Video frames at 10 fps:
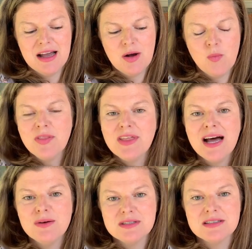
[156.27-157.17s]
what the
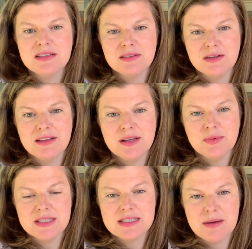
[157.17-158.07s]
house is going to look like when
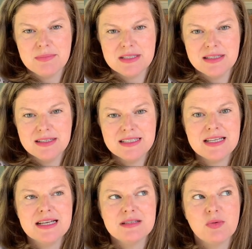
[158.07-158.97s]
it's empty. It
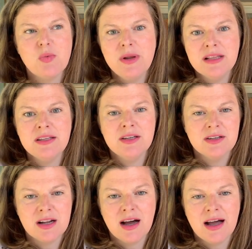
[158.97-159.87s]
takes a really
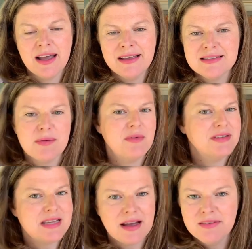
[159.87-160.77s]
good eye. Some of
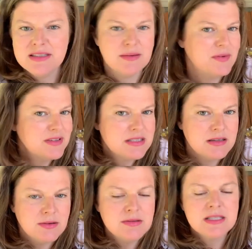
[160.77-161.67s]
us have it, some of us
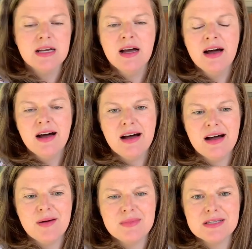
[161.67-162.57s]
don't,
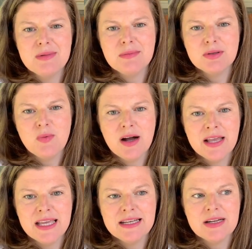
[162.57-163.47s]
to be able to walk
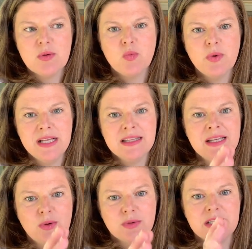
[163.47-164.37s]
in and really
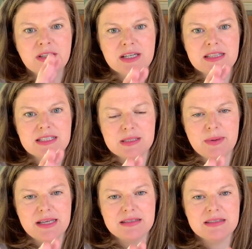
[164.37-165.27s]
only look at the
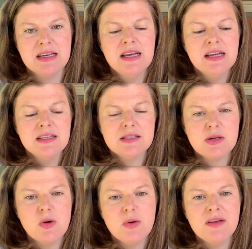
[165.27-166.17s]
space.
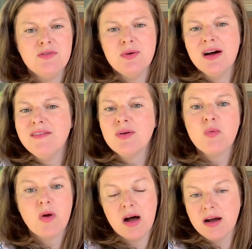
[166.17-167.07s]
So if you have a
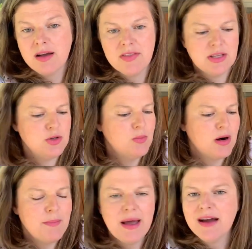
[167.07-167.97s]
rug that you
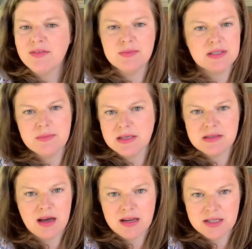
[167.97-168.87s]
brought back from some
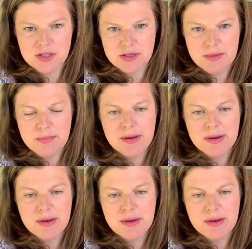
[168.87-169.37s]
exotic trip,